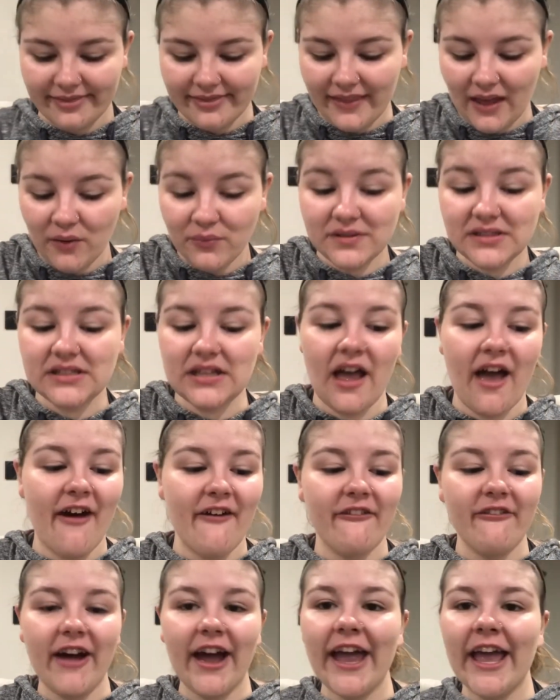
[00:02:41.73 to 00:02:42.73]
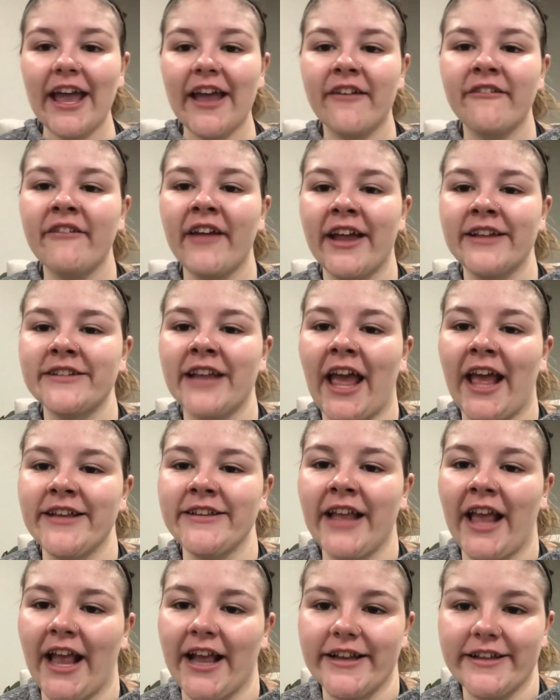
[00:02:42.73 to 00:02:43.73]
that was fucking
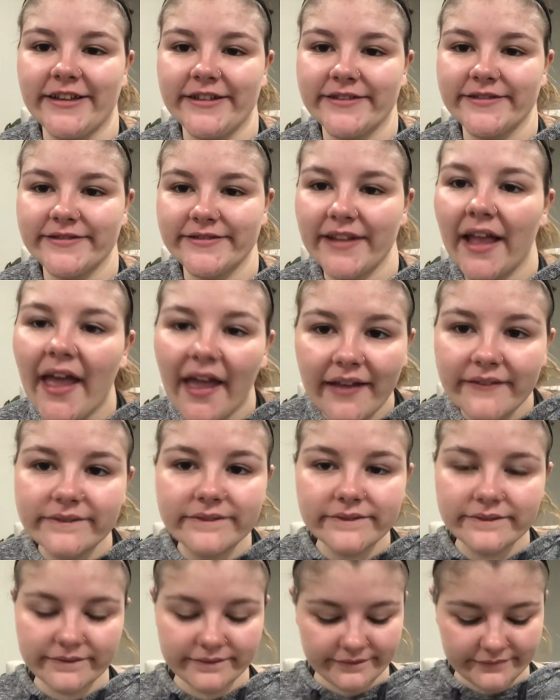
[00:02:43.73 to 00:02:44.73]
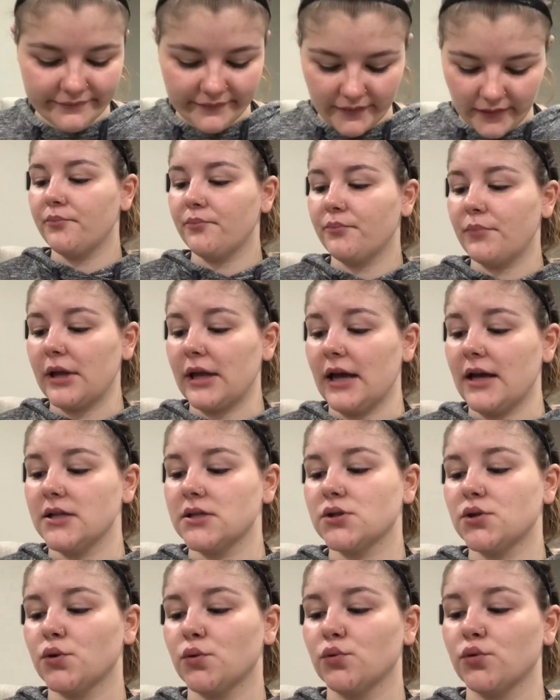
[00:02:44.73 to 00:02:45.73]
fantastic. But yeah,
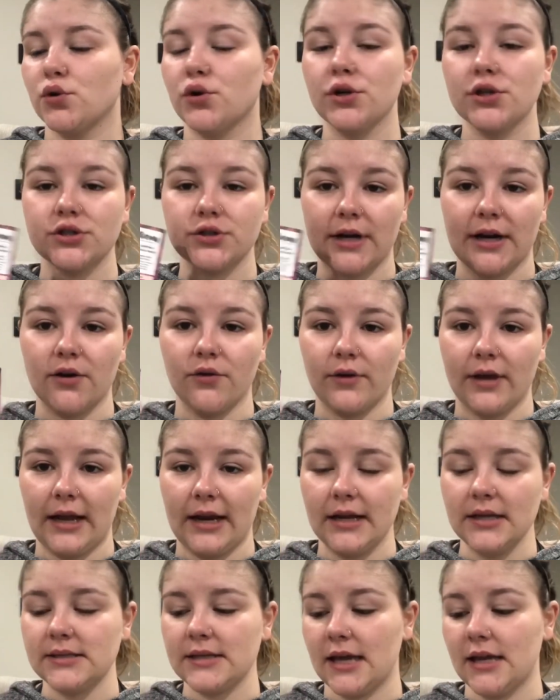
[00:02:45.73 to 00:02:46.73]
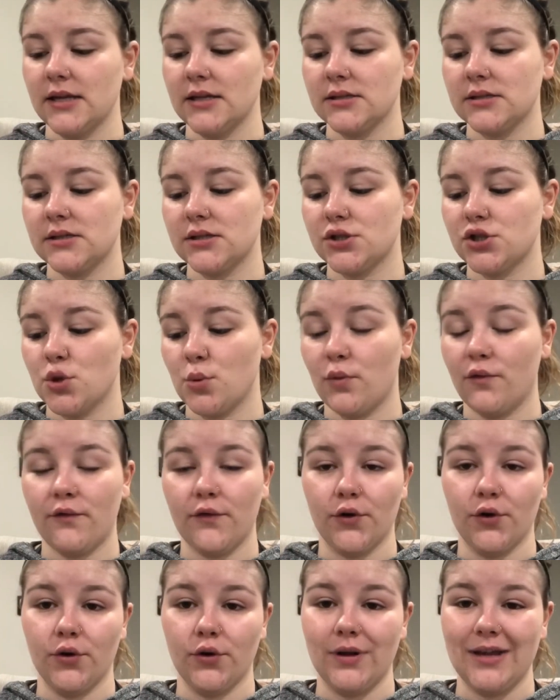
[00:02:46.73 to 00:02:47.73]
it's called Raw Australian Organics and it's
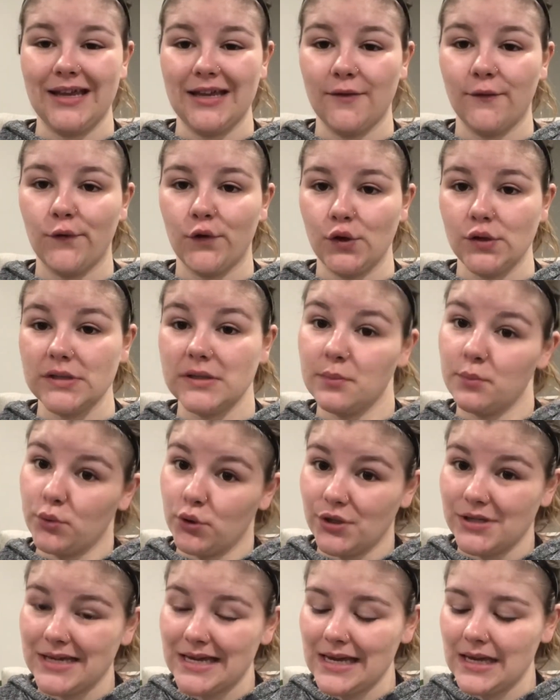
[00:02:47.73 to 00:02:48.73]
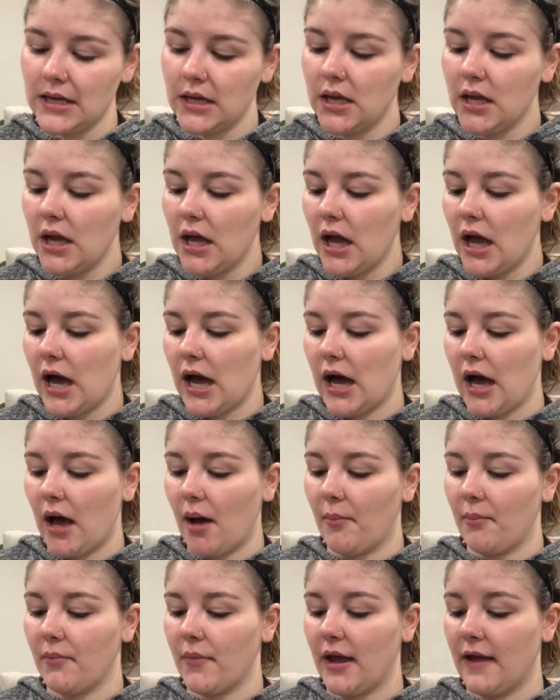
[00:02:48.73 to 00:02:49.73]
superfood infused beauty.
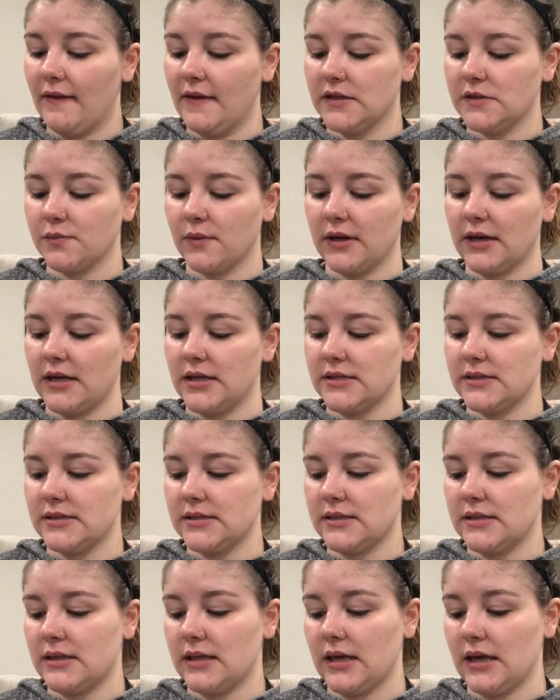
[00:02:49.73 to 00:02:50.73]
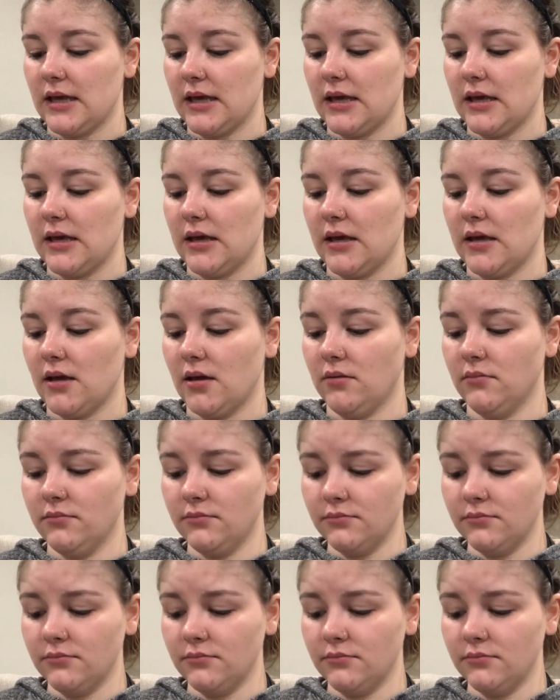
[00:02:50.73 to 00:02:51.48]
And this one is the